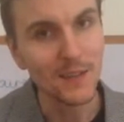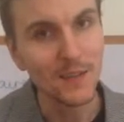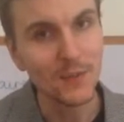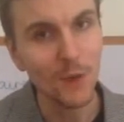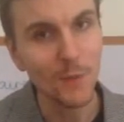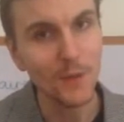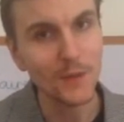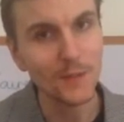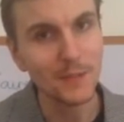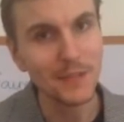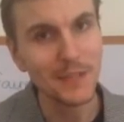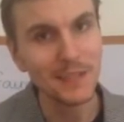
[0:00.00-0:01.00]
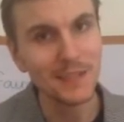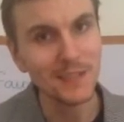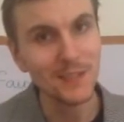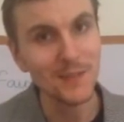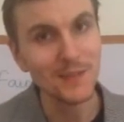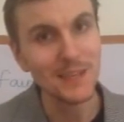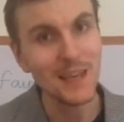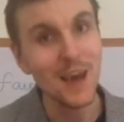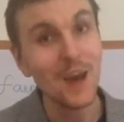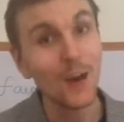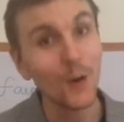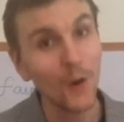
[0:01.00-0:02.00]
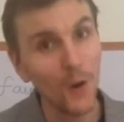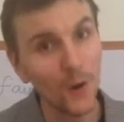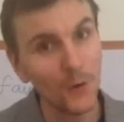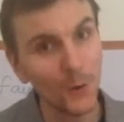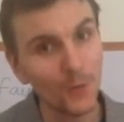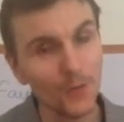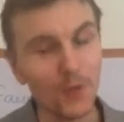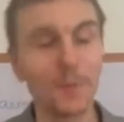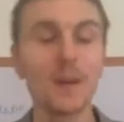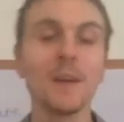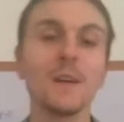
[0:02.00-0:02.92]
So I'm going to be needing to use the rendre verb.